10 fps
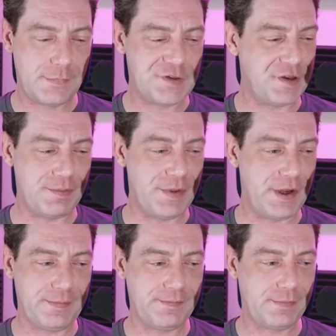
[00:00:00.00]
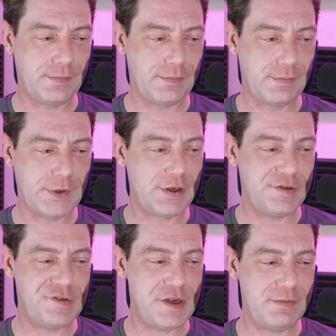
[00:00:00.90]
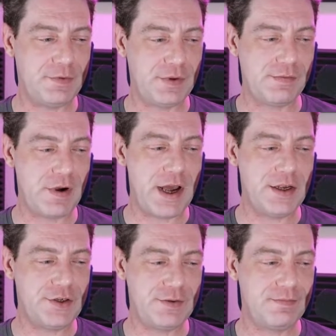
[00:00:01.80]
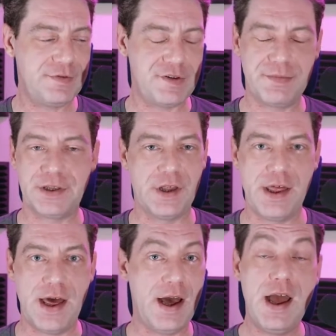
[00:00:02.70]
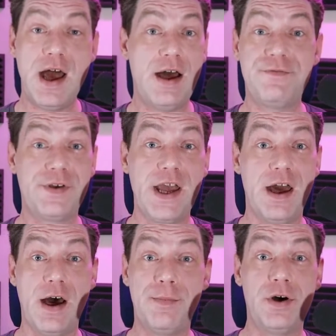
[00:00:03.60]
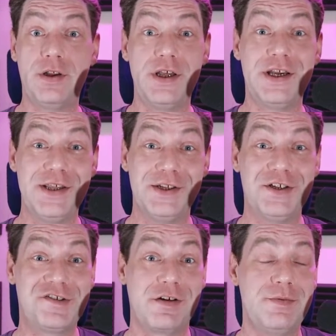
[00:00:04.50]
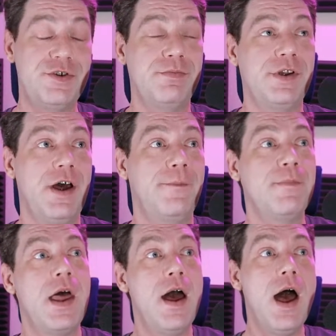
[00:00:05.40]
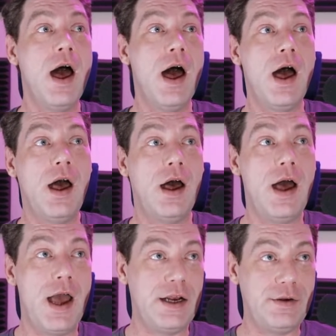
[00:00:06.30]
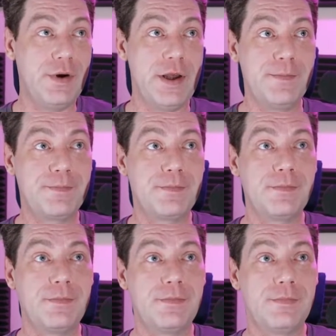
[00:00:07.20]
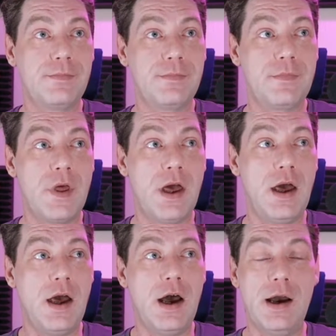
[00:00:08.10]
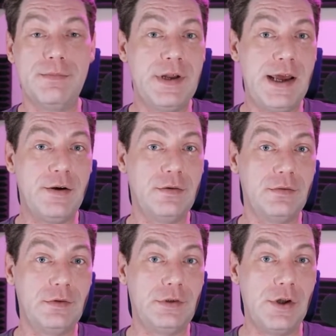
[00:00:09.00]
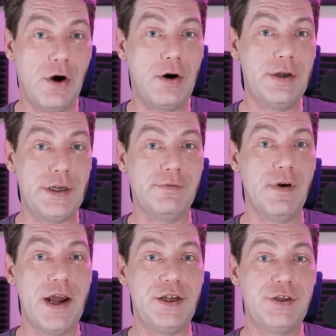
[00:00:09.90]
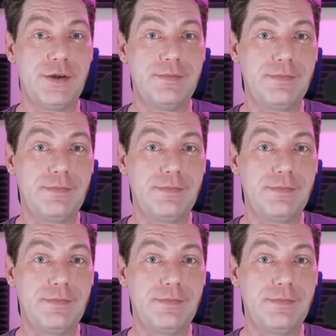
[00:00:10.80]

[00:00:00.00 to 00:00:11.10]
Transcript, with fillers: something. Consumed with Rage, something like that. I forget. I'll put a link in the description below. Anyway, I'm now not in rage.